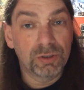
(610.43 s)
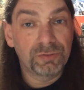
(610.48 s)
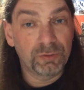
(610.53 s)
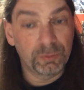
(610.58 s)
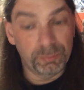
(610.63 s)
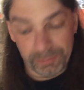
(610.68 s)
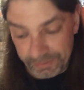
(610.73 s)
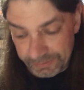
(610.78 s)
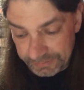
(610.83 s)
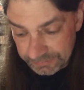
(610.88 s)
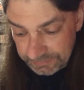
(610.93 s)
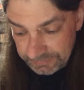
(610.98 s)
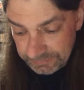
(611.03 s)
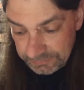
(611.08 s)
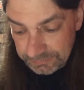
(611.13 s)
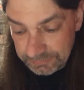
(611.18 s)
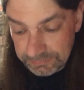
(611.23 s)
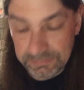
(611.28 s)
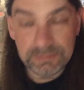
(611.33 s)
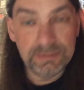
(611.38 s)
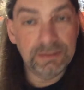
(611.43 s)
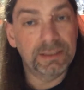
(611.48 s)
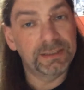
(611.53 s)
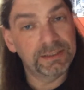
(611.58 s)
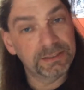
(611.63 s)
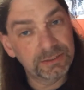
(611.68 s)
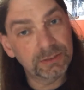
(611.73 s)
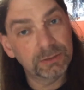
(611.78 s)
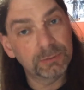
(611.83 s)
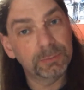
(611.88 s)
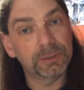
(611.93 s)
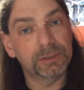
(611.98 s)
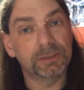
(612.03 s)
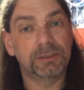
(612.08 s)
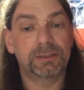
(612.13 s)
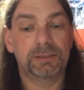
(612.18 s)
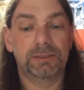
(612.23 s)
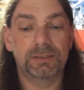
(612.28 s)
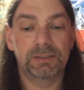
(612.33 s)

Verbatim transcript: Forbidden, and Exumer.